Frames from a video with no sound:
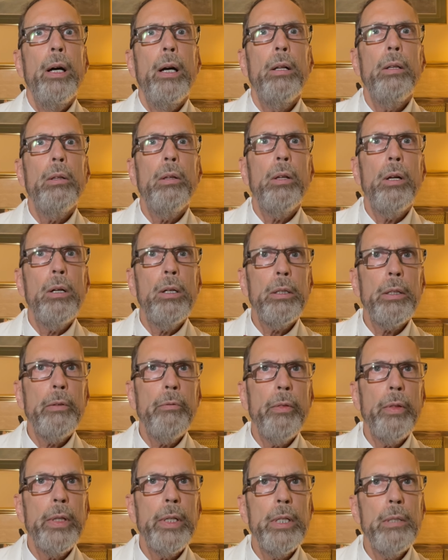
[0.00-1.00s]
a lot
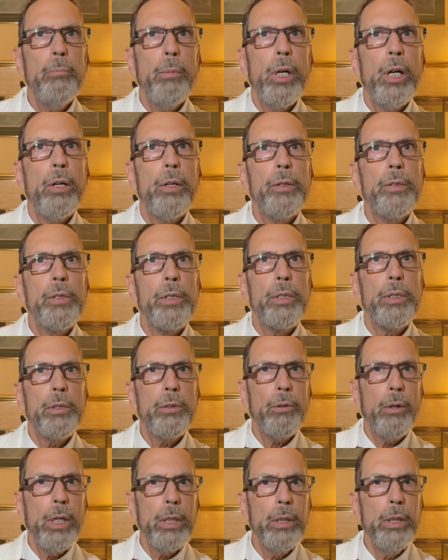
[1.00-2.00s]
of them are
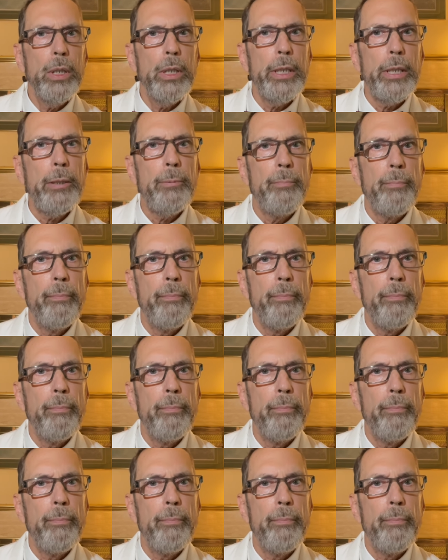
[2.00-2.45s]
struggling.